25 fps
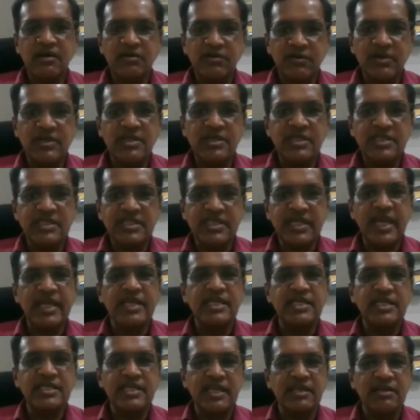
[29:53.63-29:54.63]
good
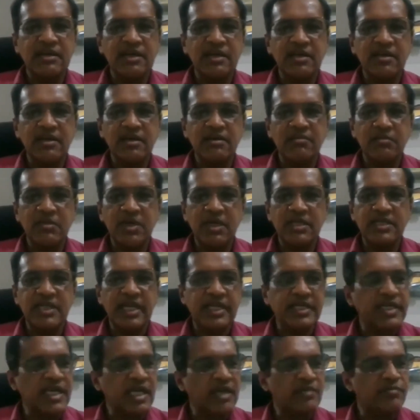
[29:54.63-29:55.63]
trained
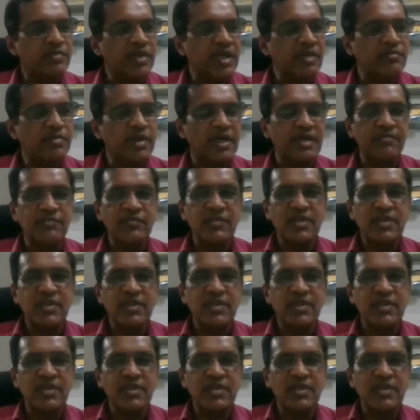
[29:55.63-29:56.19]
technical people.